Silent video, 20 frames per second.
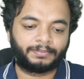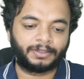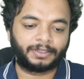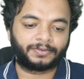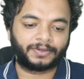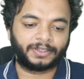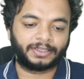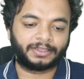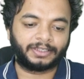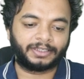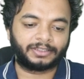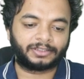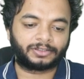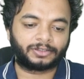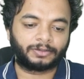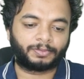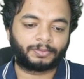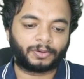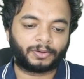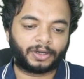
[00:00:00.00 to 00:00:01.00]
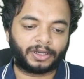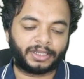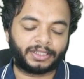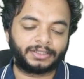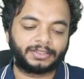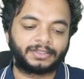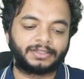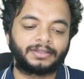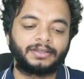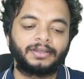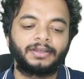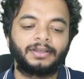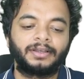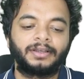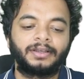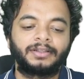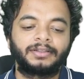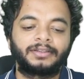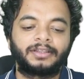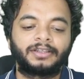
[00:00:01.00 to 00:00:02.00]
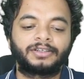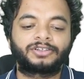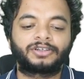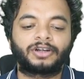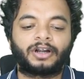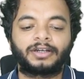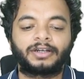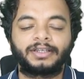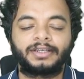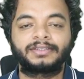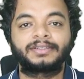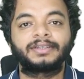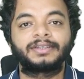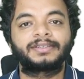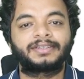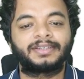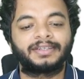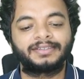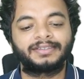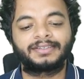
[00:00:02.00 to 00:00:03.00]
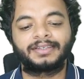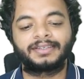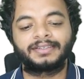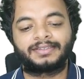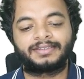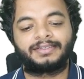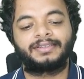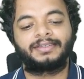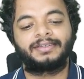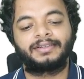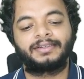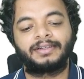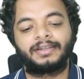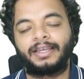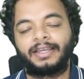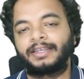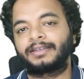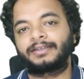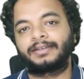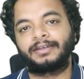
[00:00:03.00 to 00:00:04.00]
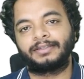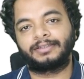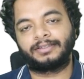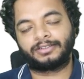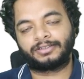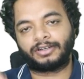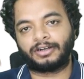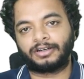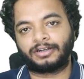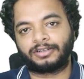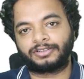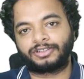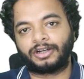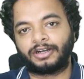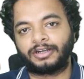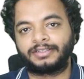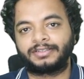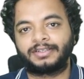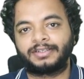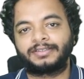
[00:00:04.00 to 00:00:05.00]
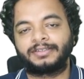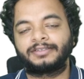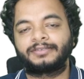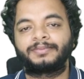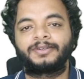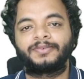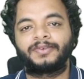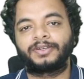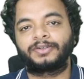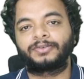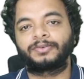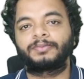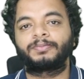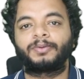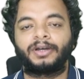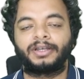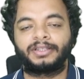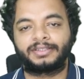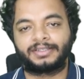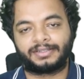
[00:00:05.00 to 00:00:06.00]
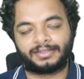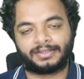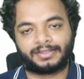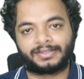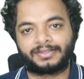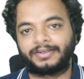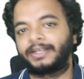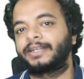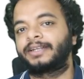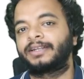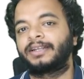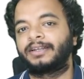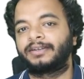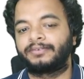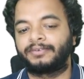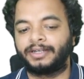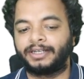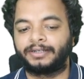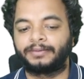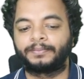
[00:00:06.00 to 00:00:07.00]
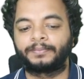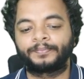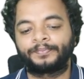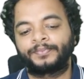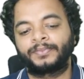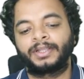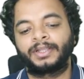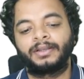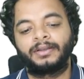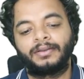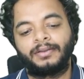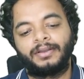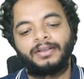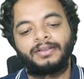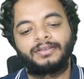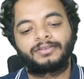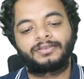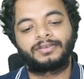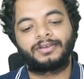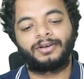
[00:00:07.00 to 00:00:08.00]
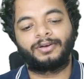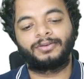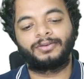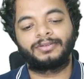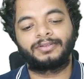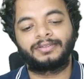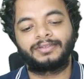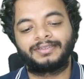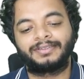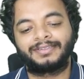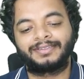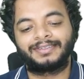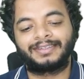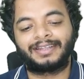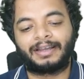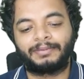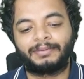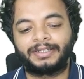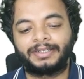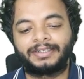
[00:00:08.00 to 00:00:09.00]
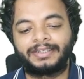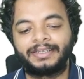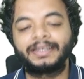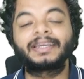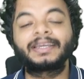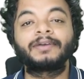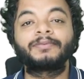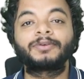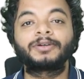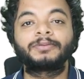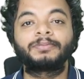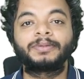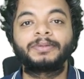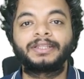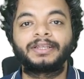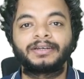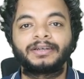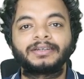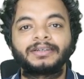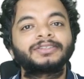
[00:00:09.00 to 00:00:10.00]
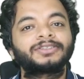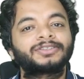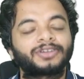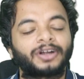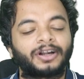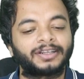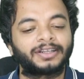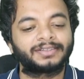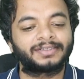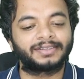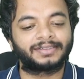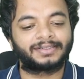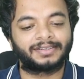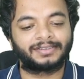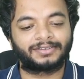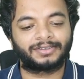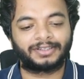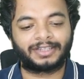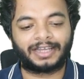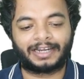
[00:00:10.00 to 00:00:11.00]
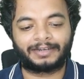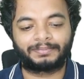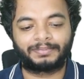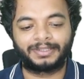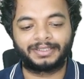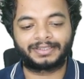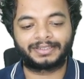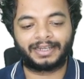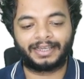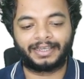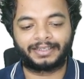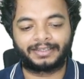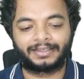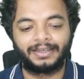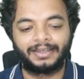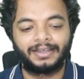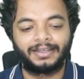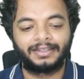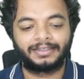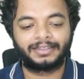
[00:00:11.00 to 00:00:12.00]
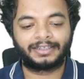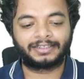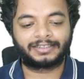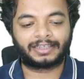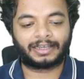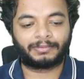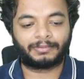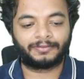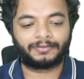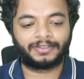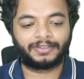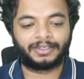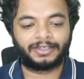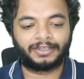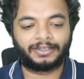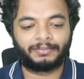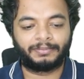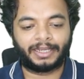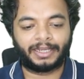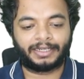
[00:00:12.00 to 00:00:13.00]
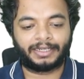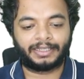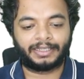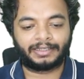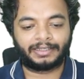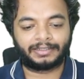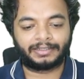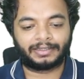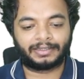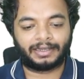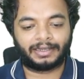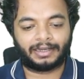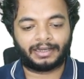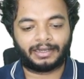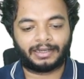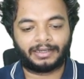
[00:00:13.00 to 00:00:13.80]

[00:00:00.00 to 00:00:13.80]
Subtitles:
between these 2 points, the shortest distance is like shortest distance between 2 points is a straight line, right? So I mean dk would be the shortest distance, so that means like the sum of the remaining